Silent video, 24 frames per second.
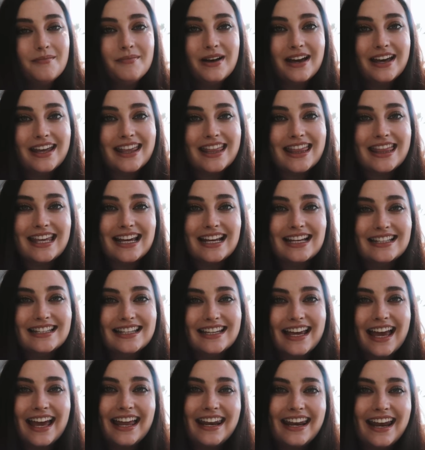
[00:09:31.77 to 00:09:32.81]
But thanks
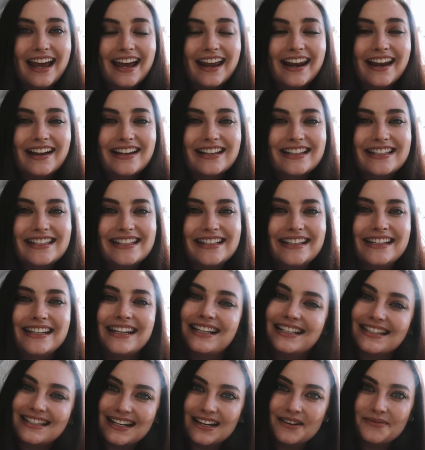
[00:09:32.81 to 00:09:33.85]
again, and I'll see you next